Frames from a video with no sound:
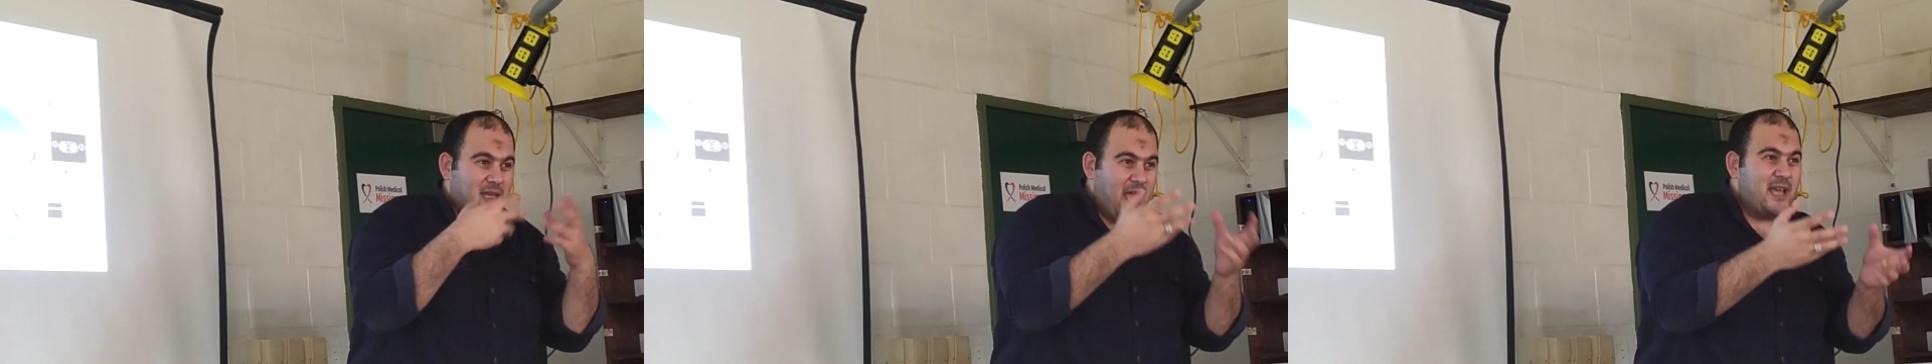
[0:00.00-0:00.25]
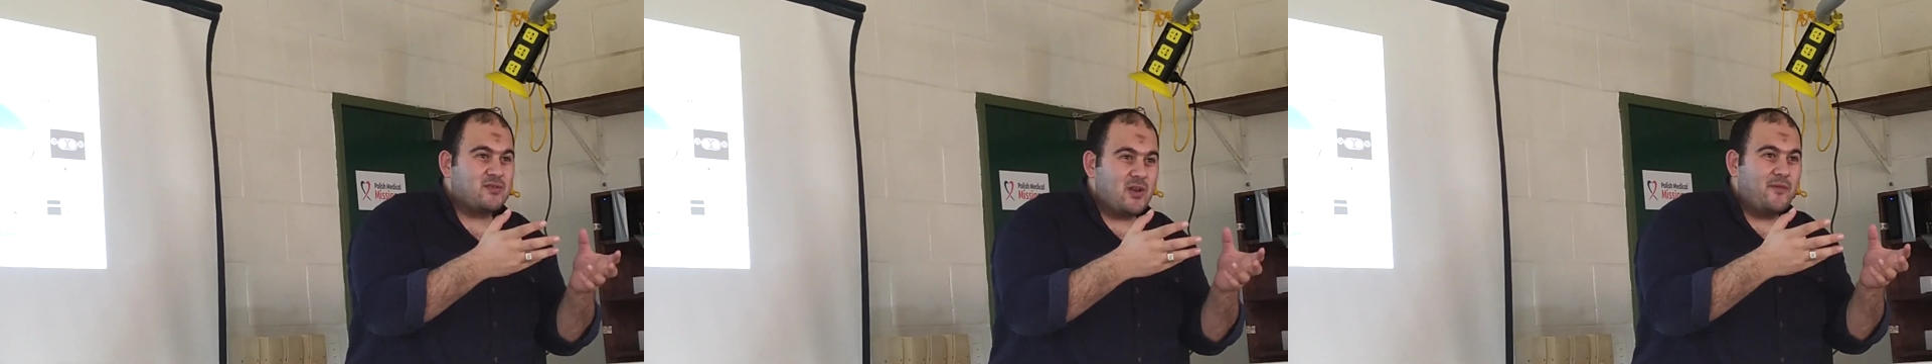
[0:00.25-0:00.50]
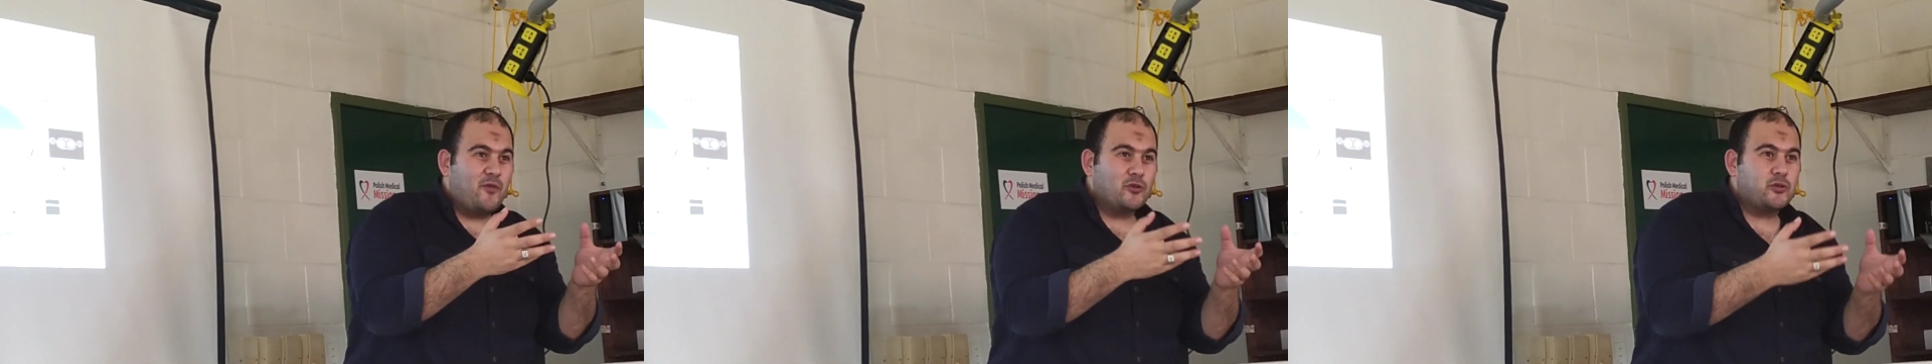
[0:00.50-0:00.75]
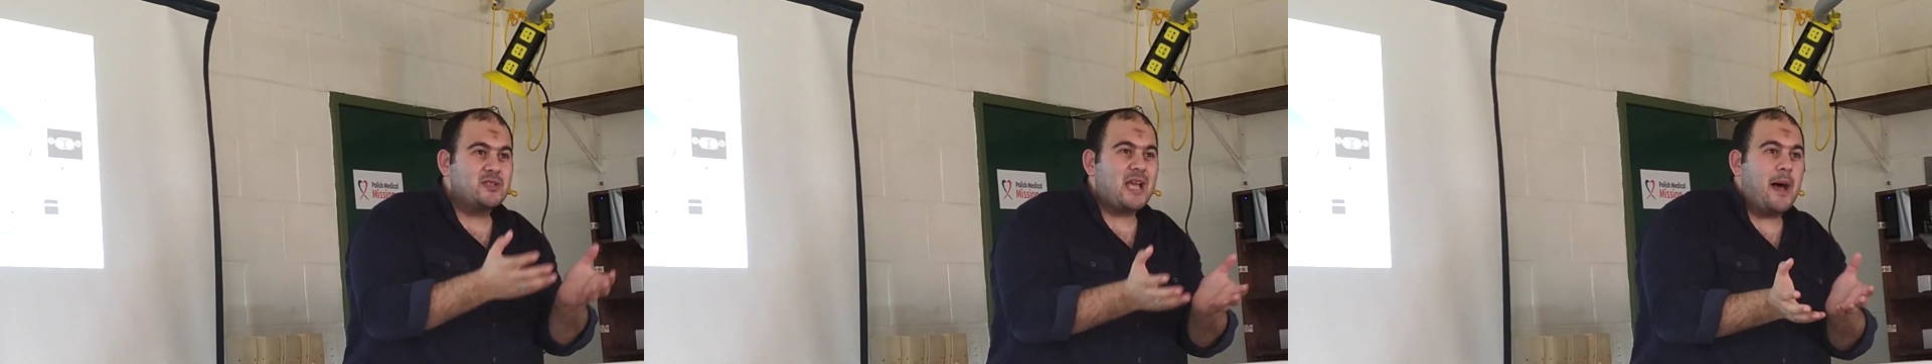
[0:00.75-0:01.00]
X-ray
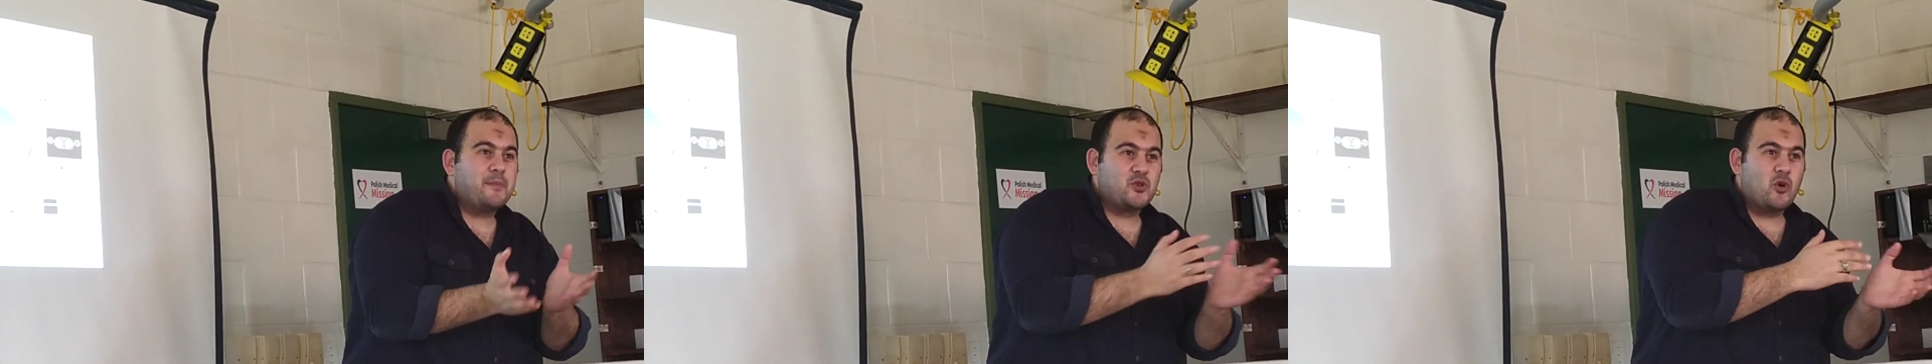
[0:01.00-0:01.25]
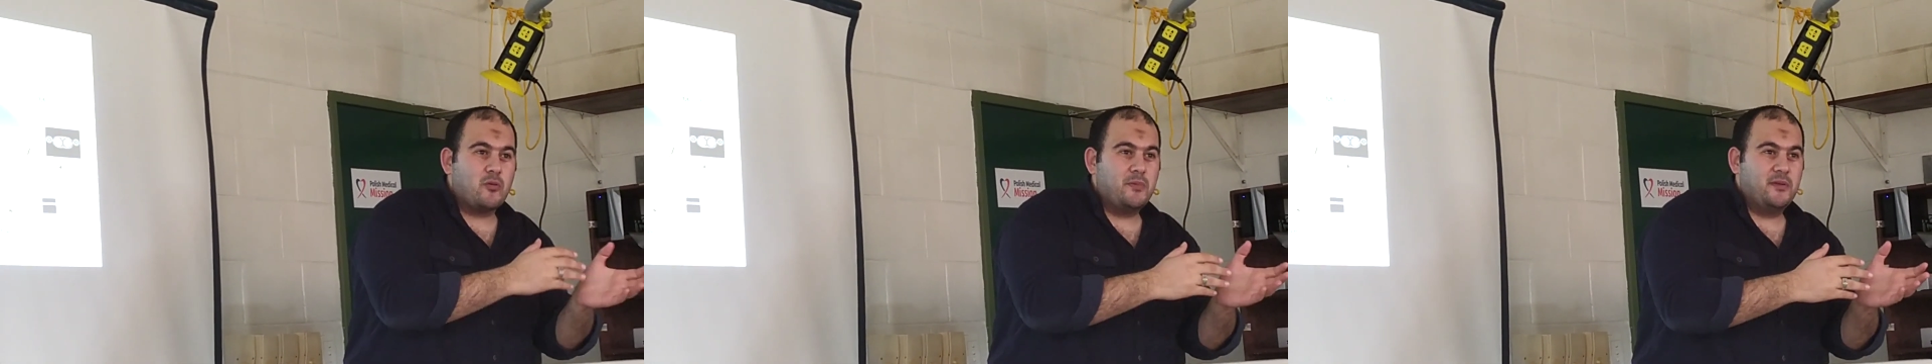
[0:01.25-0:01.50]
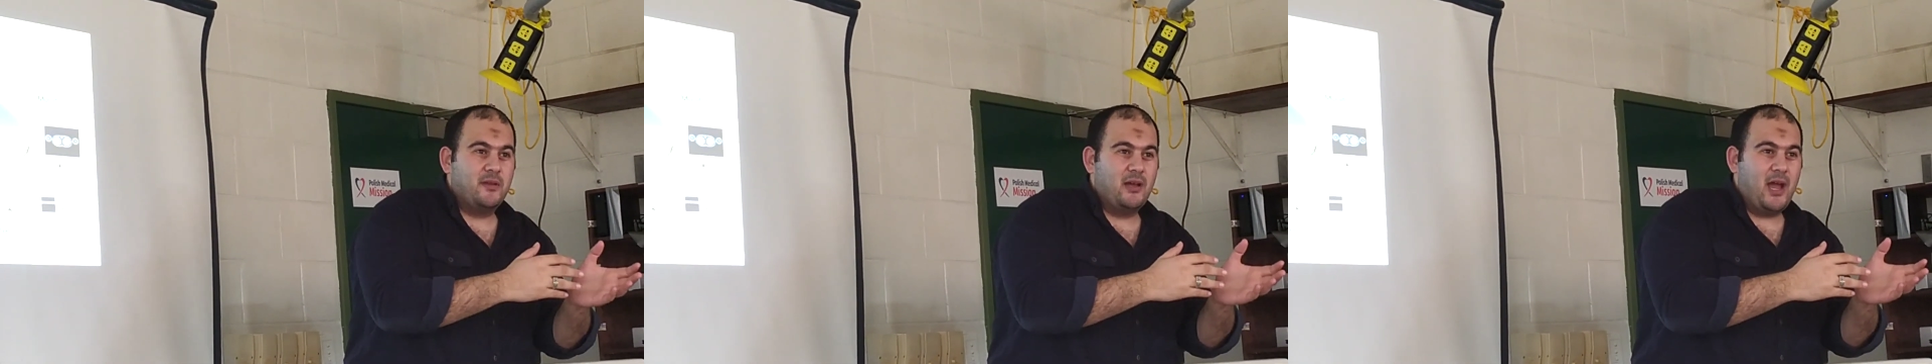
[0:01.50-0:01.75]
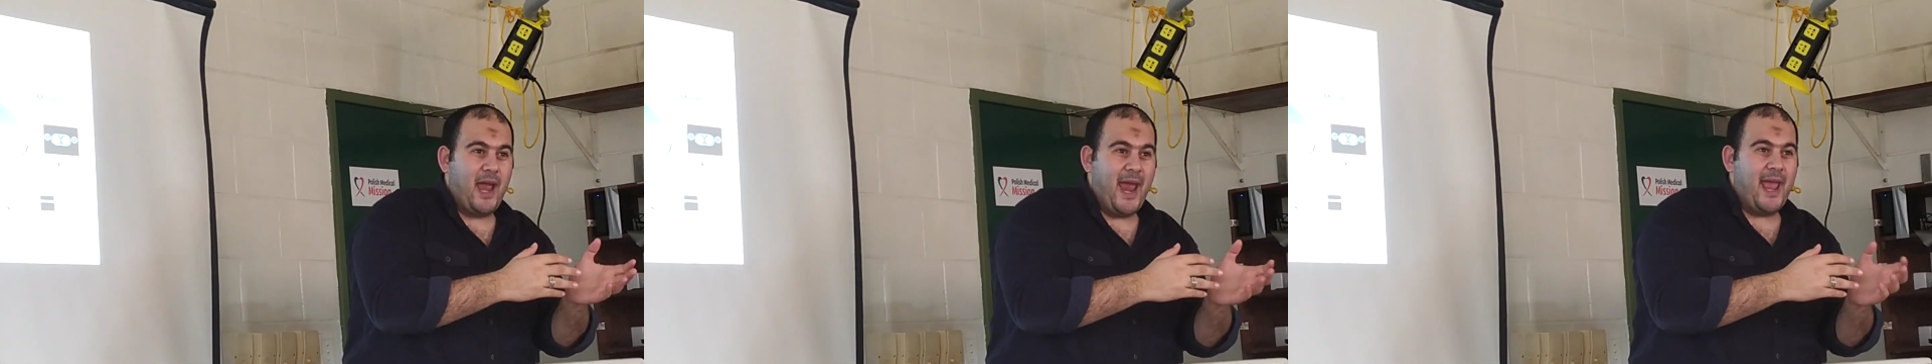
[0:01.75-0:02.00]
photons absorbed,
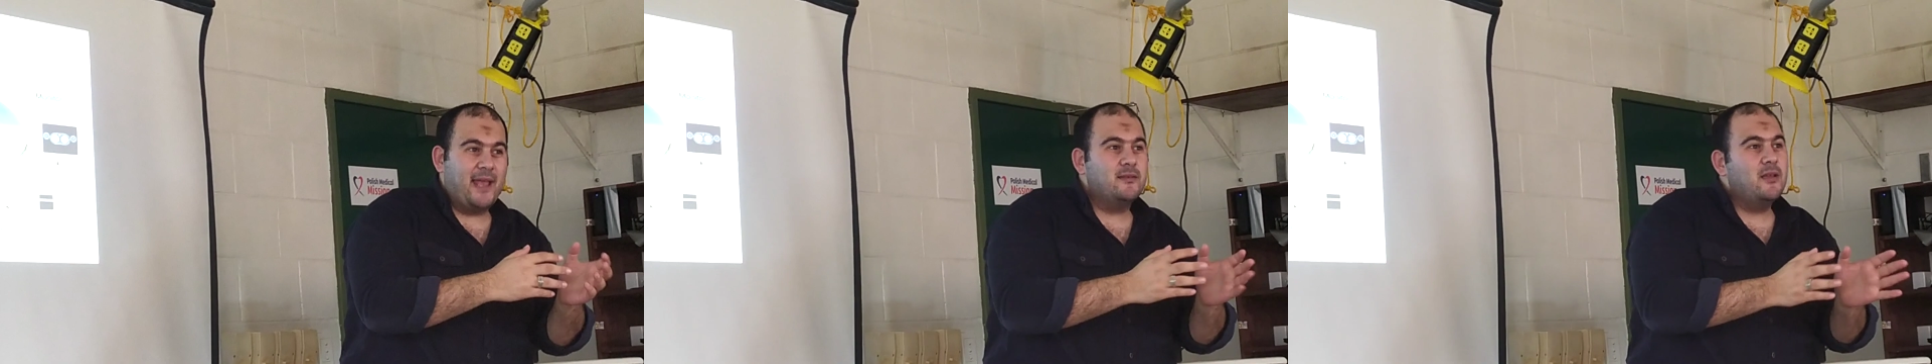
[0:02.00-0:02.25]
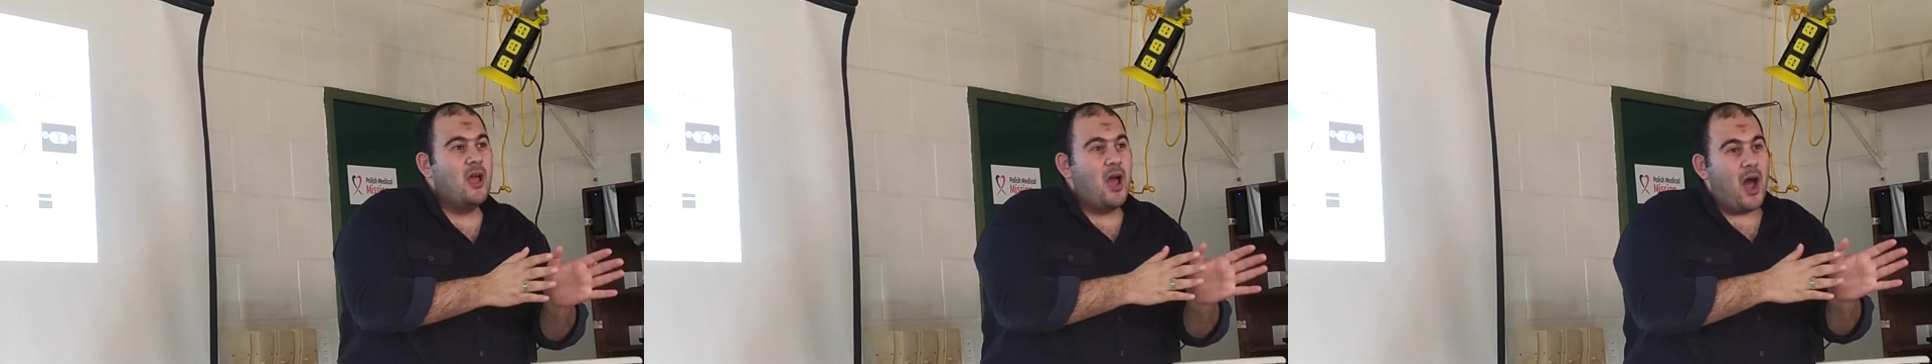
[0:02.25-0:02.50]
and